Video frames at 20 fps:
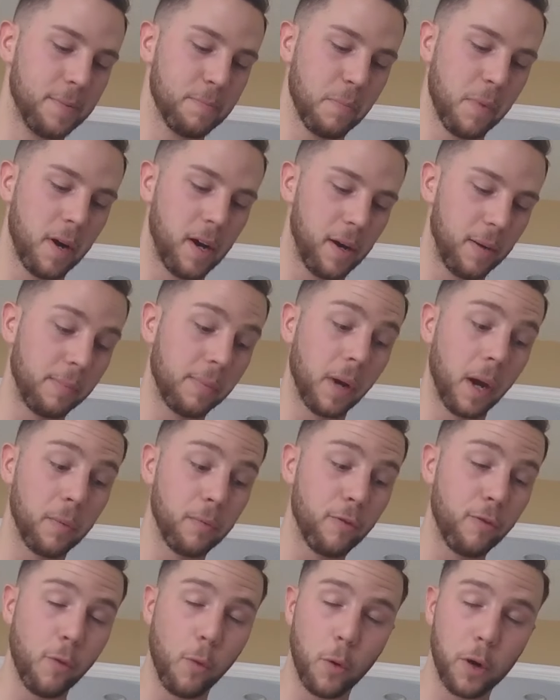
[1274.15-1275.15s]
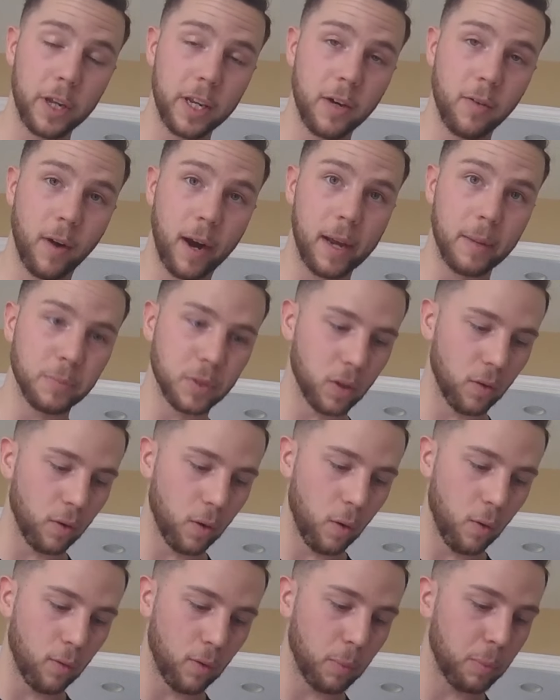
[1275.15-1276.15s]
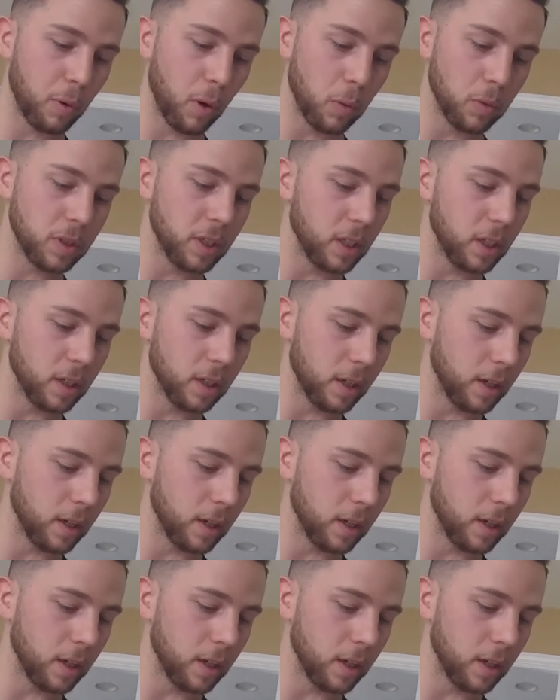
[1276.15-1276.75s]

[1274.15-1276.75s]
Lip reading: I'm 40 grams over protein,